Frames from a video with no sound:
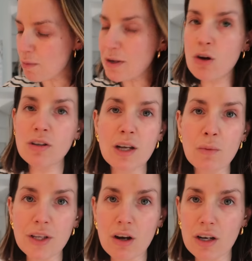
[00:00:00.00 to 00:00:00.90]
I'm in contact
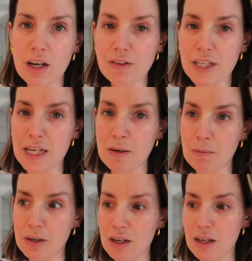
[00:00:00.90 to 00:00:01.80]
with the Archive
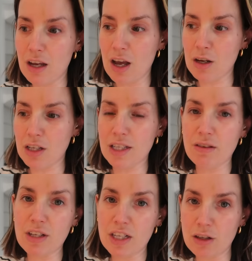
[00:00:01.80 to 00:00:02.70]
team because uh, they
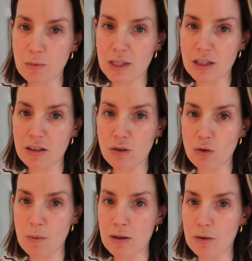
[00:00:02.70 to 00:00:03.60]
reached out to me since I
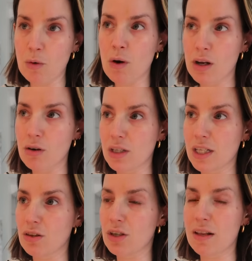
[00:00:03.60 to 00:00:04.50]
talk about them quite a lot on
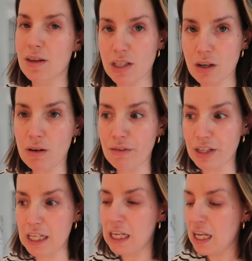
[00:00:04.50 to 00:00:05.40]
TikTok, and they're so
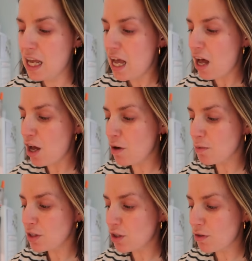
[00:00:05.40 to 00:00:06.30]
lovely.
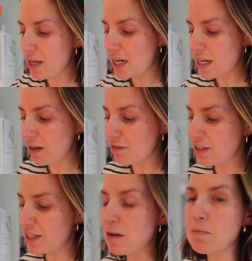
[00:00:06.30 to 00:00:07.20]
Um, so they had
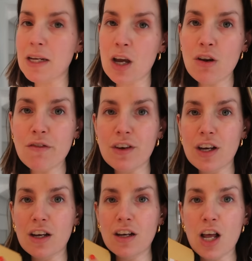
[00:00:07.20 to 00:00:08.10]
sent me
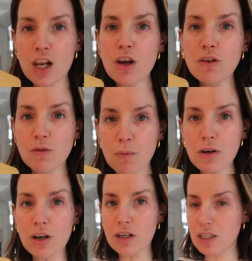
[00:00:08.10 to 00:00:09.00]
over a load of
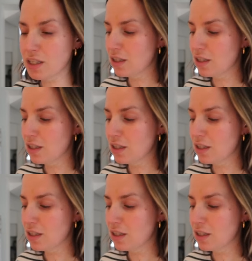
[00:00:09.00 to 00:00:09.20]
product.